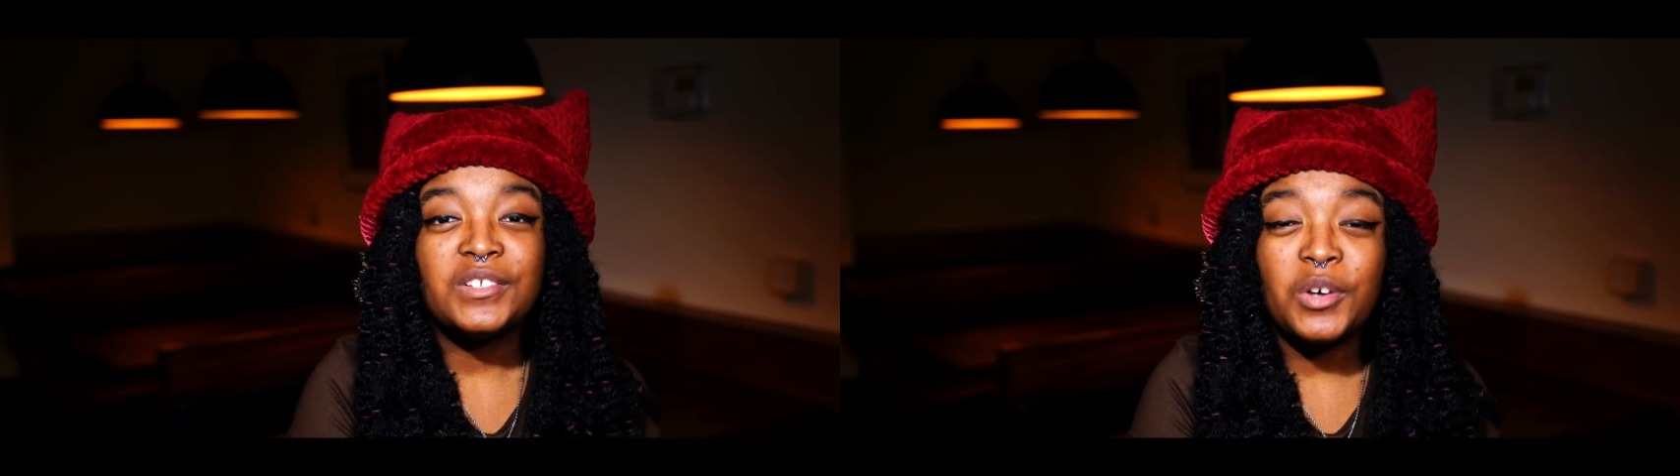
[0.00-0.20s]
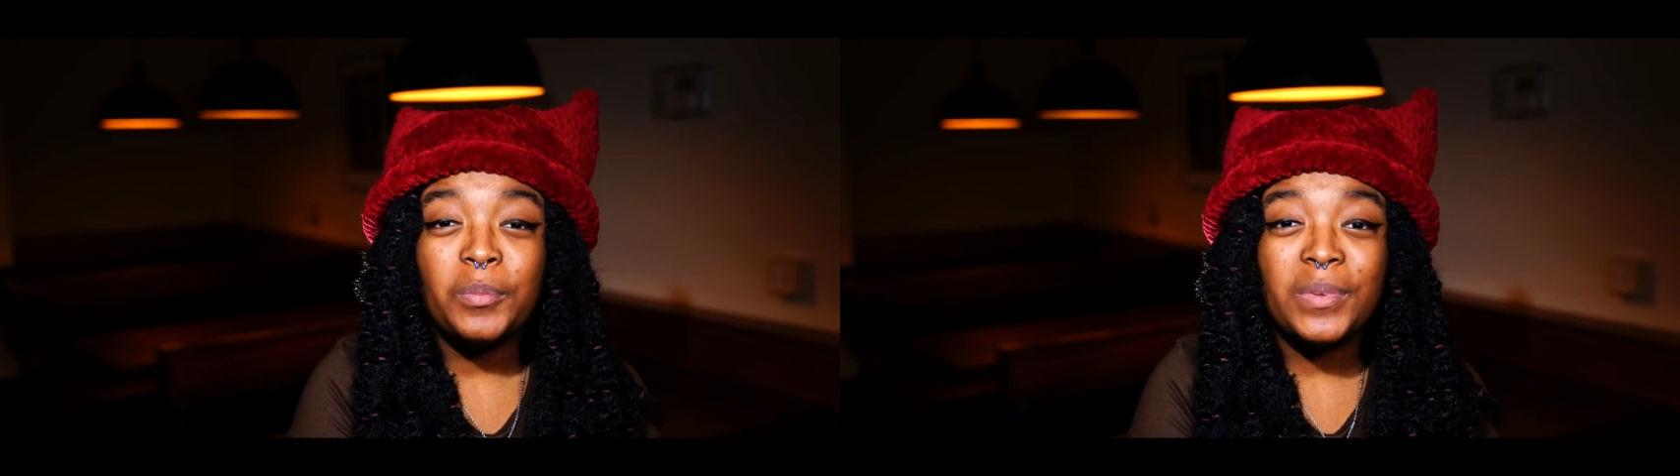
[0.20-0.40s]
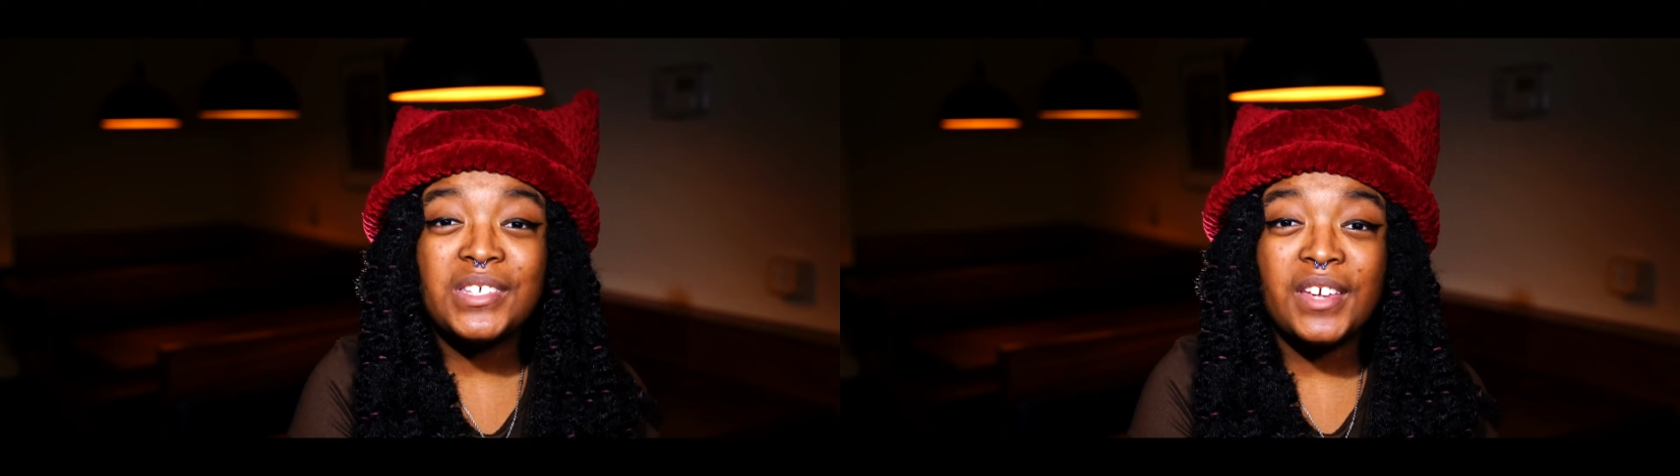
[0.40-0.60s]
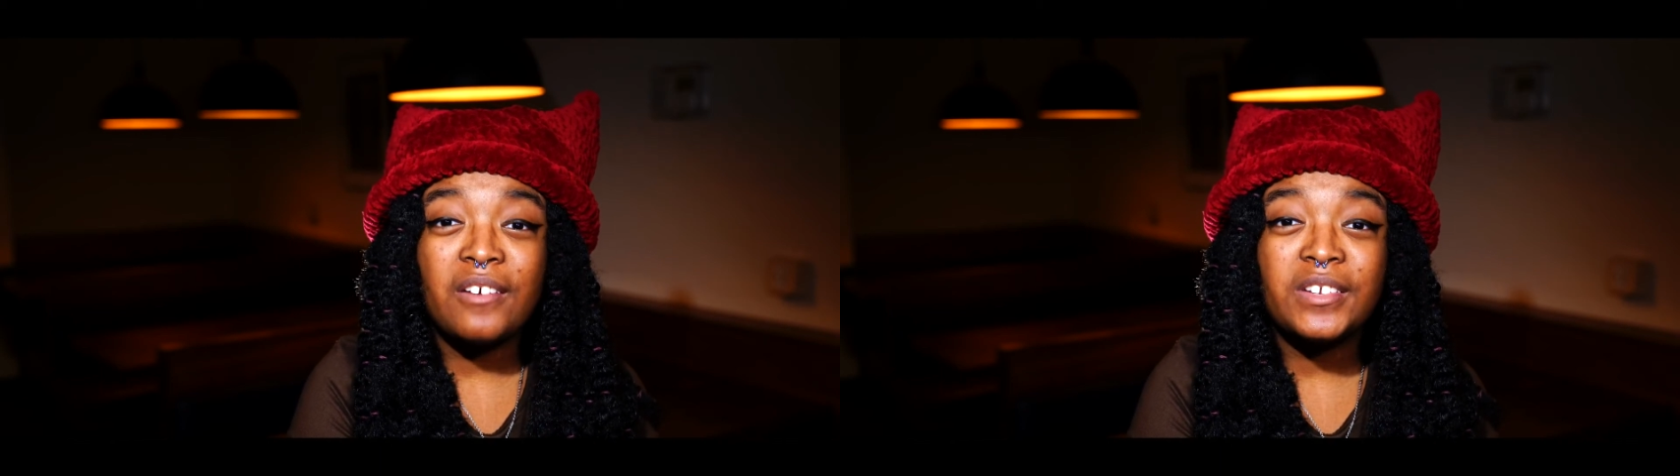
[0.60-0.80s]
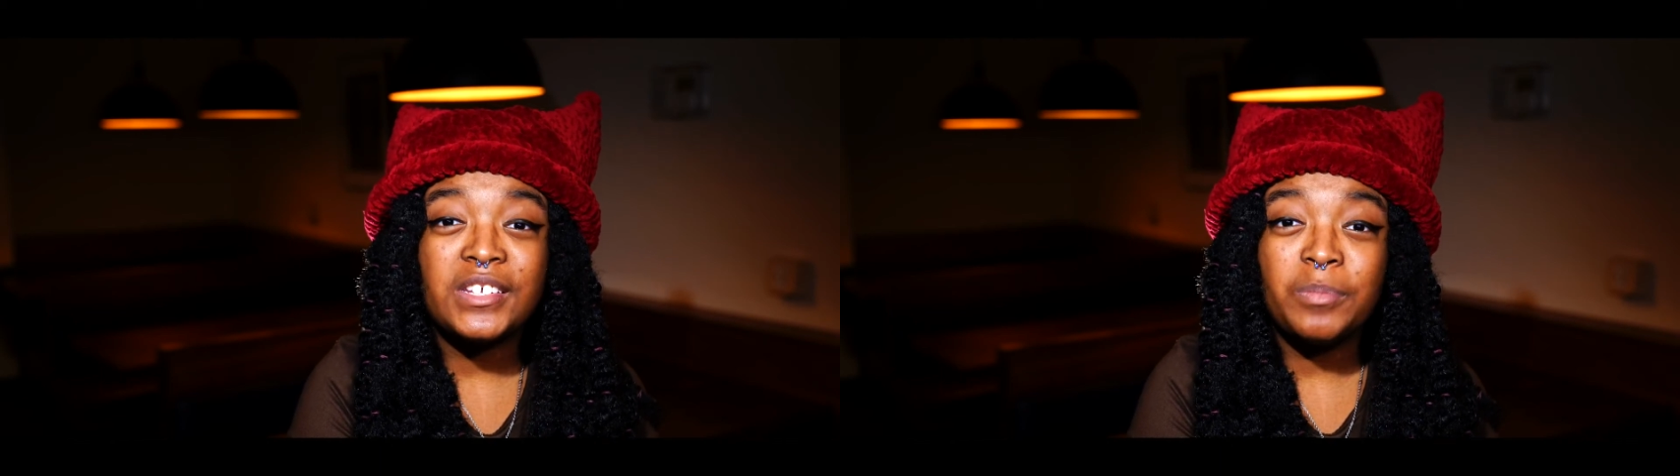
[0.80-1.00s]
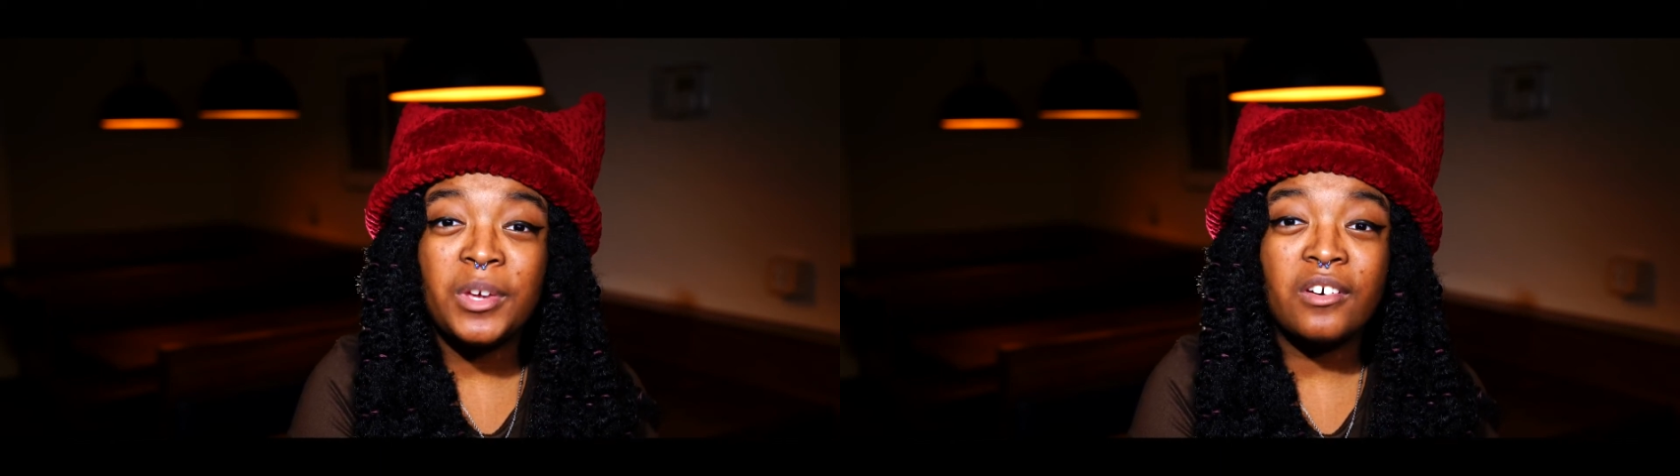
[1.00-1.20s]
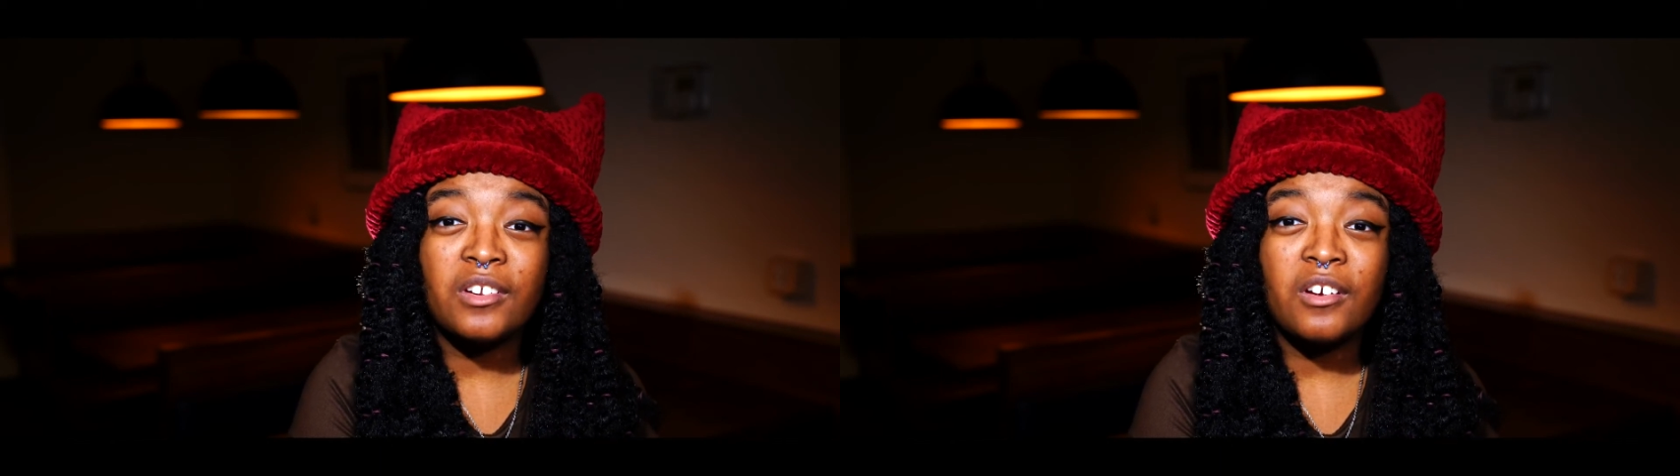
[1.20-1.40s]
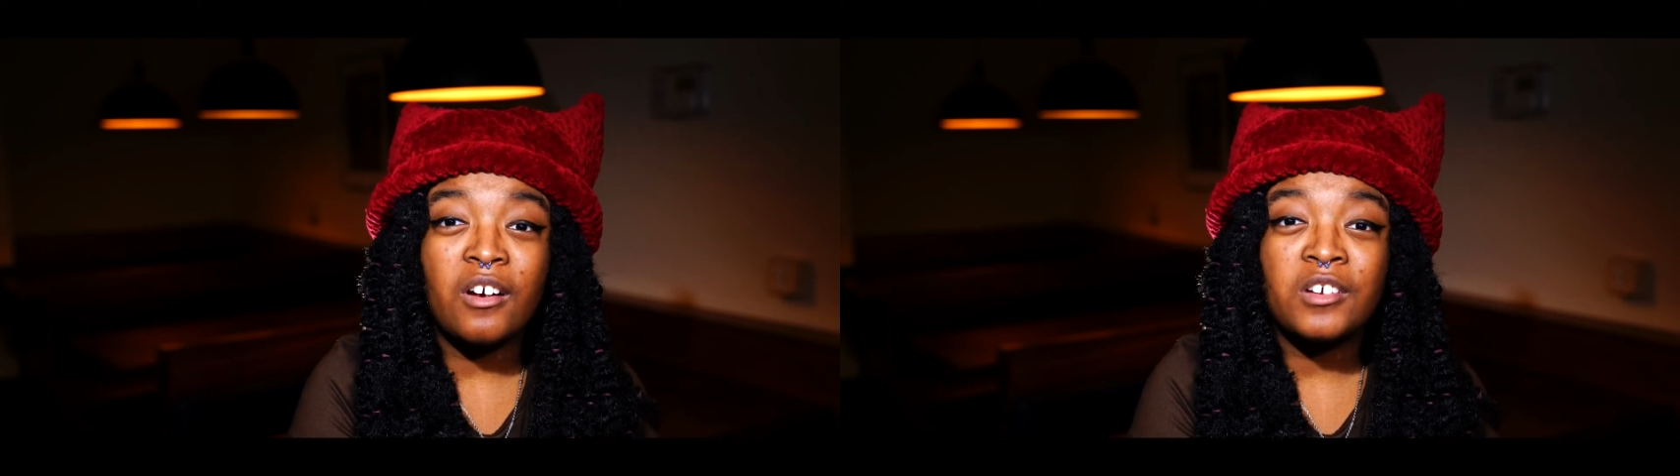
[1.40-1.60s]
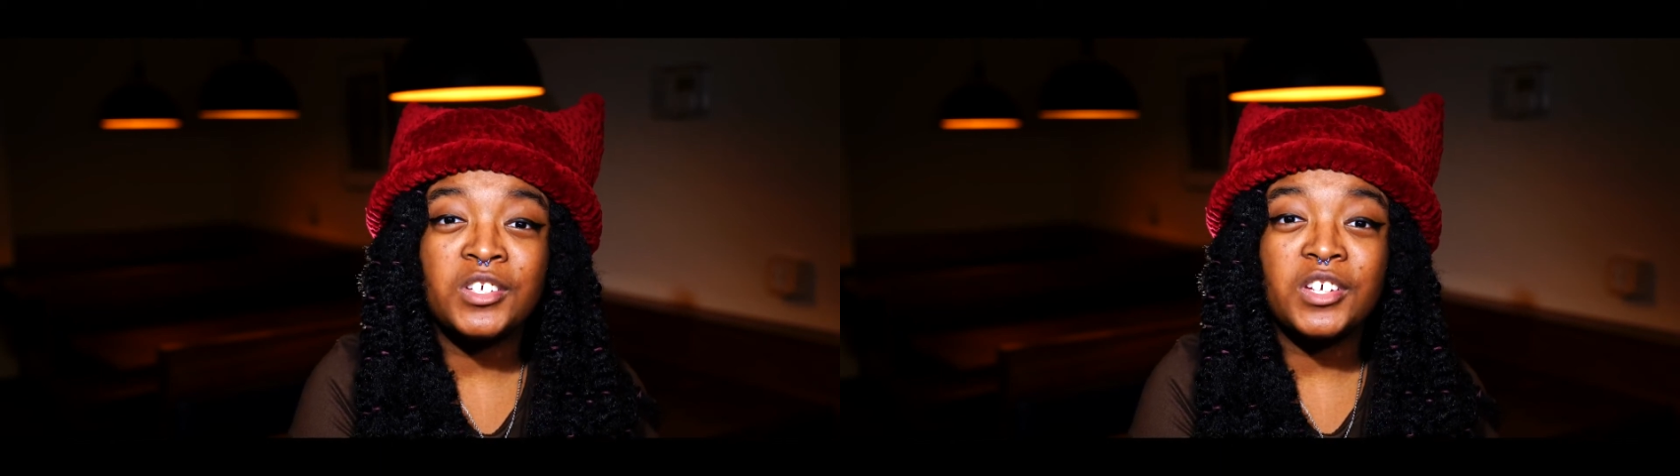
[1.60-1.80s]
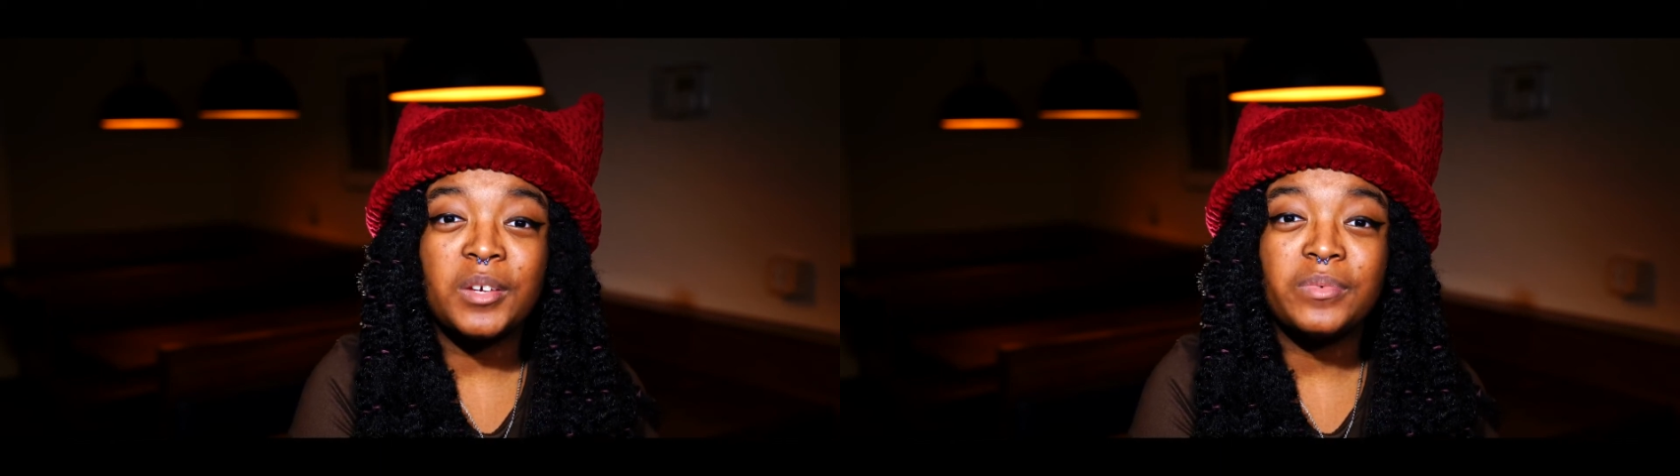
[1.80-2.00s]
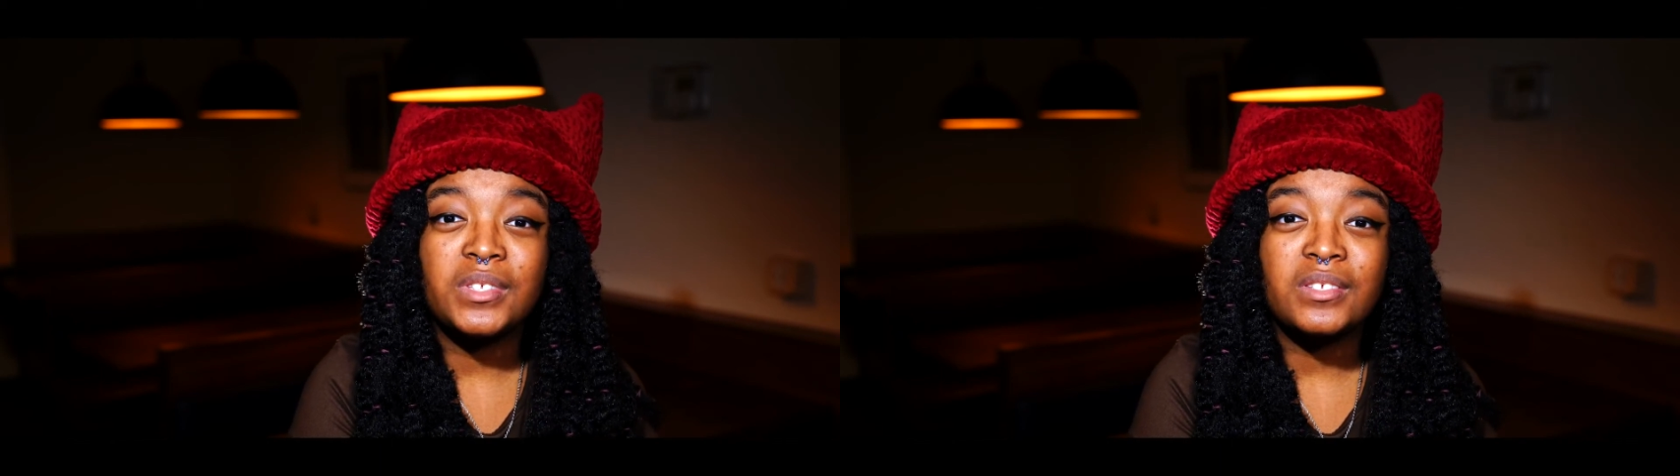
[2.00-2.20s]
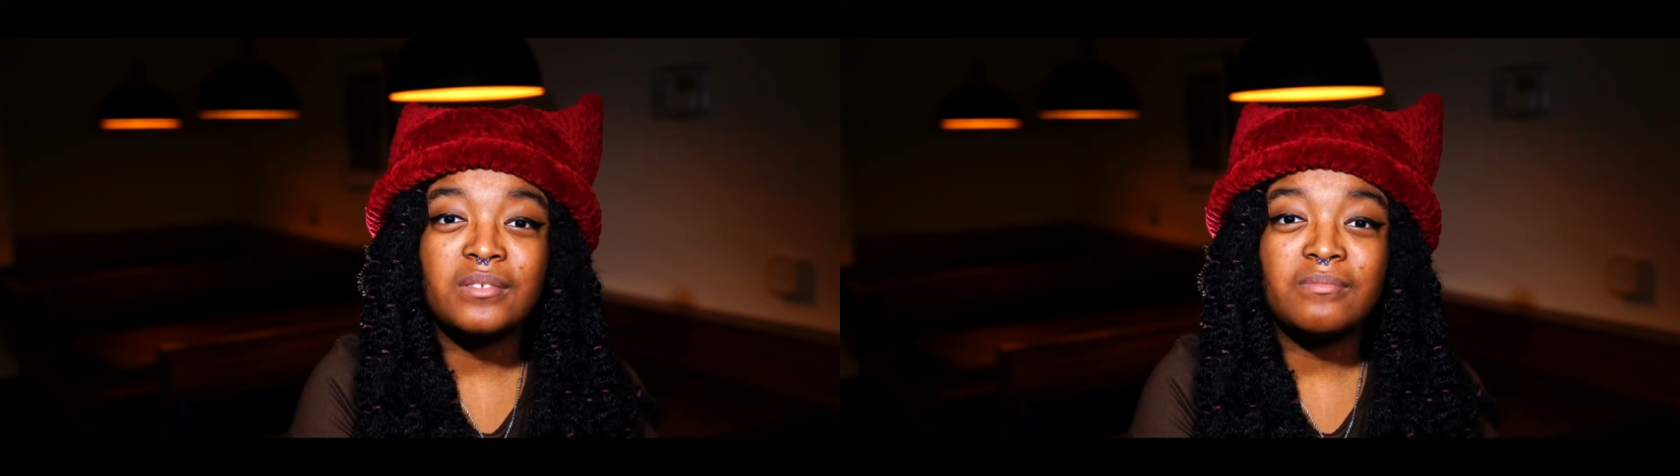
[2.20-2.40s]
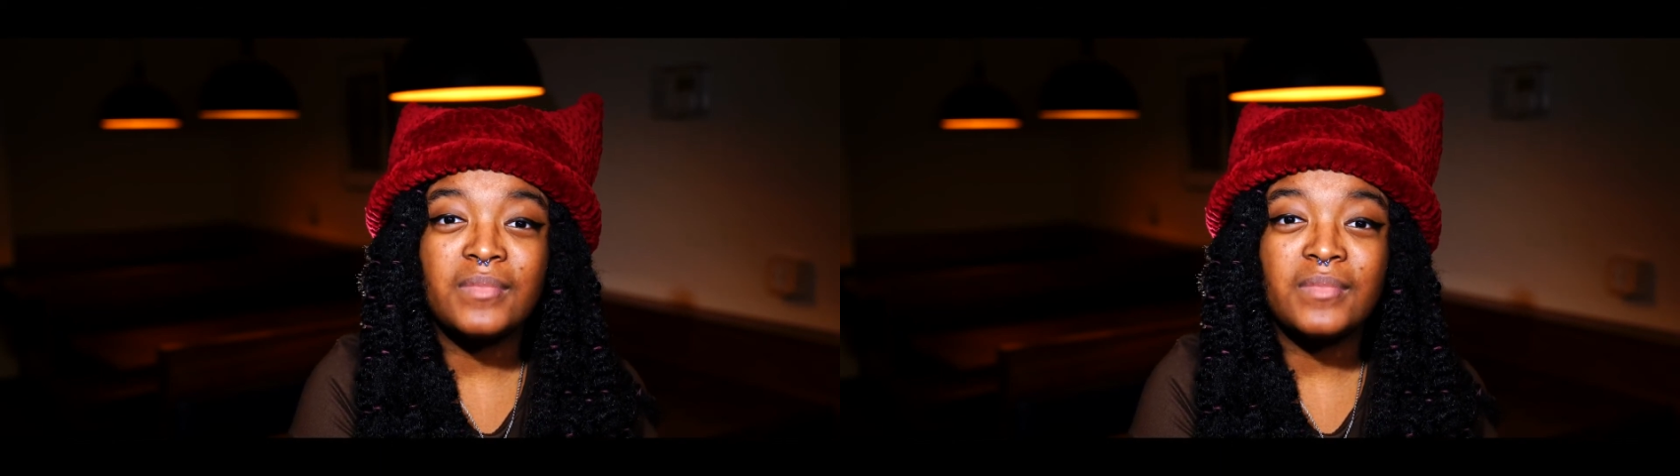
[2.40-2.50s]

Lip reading: Don't be scared to speak on your hardships.